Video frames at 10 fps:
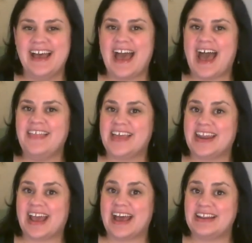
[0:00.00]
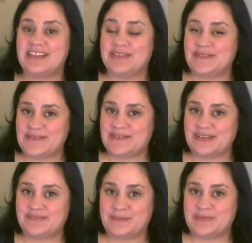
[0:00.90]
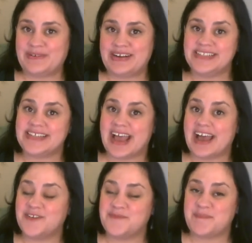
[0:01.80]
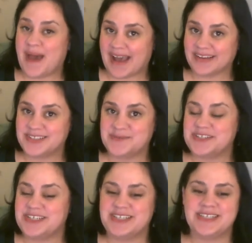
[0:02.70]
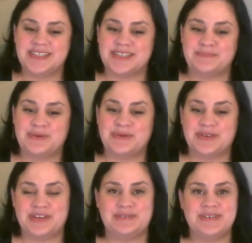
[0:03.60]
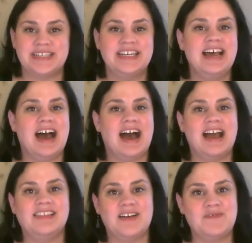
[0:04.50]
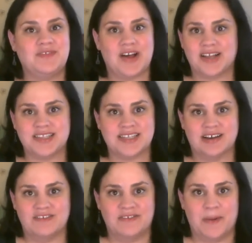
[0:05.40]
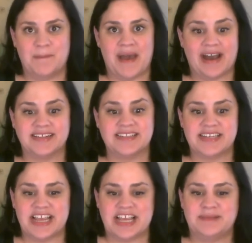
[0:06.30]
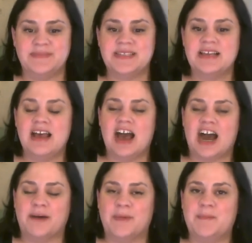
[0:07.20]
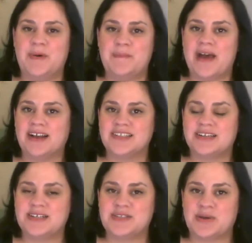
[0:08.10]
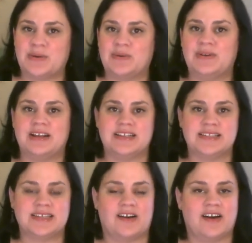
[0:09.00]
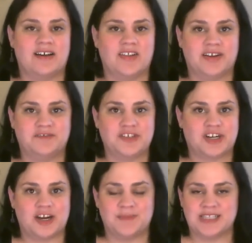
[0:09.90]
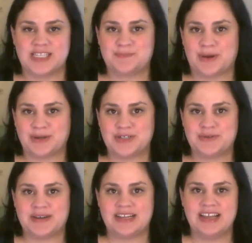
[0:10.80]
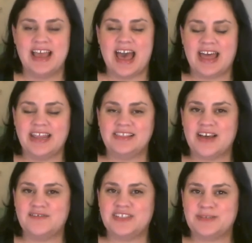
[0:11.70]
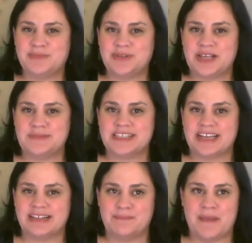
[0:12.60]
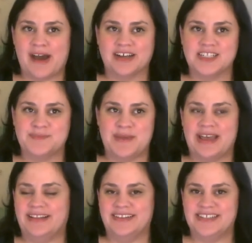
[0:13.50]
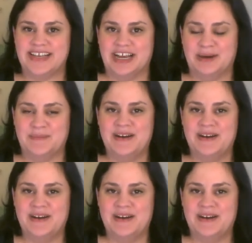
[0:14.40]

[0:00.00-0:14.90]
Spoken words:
And then at 31 for boys, I have Max, which is just simple, cute. I love lots of Max names, but Max on its own has got a lot of charm and spunk to it, and I love simple names like Max, Ben, Sam